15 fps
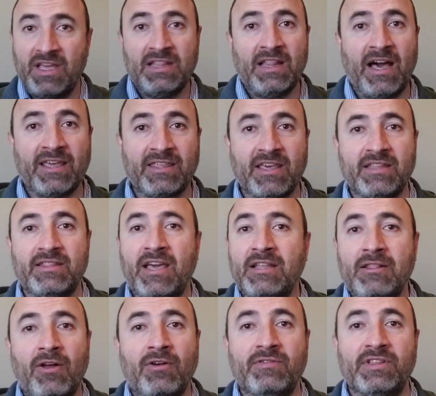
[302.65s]
They like it,
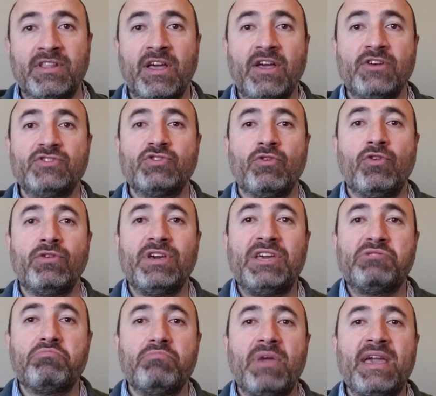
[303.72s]
they love it. So
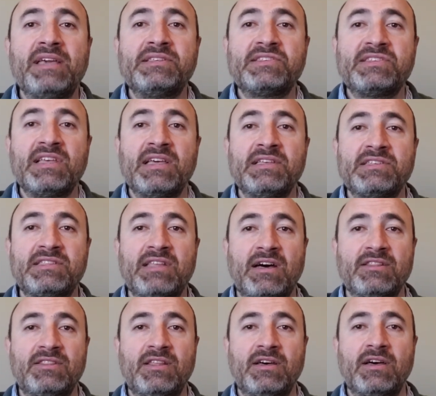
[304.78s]
it makes sense
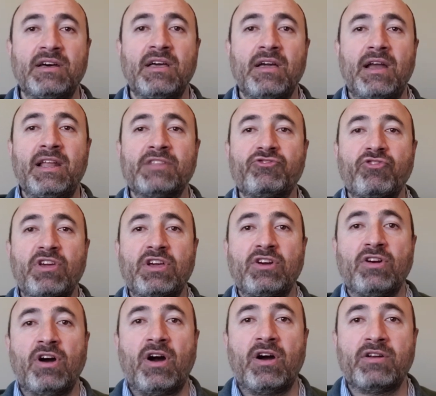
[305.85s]
that the
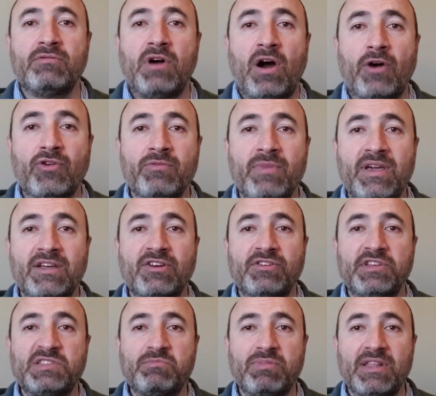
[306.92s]
electric car
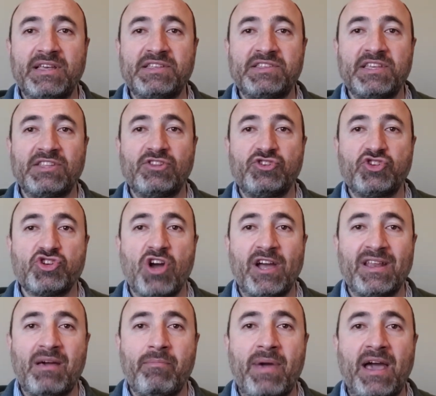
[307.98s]
automaker is placing the
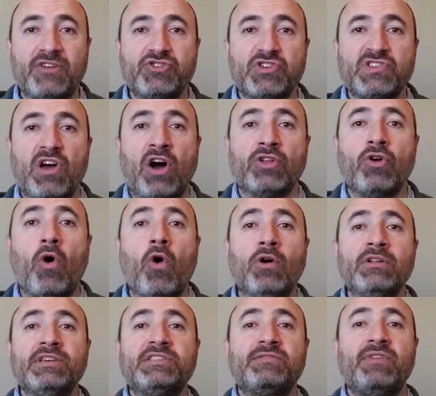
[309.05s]
China badges on
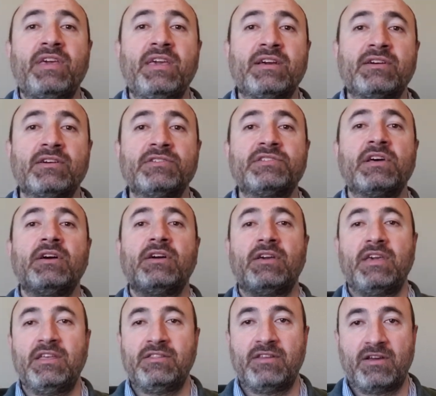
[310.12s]
all its vehicles
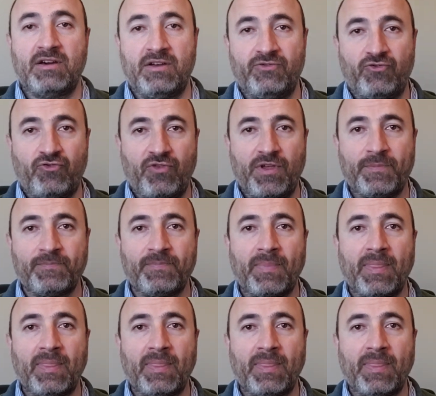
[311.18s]
in the country.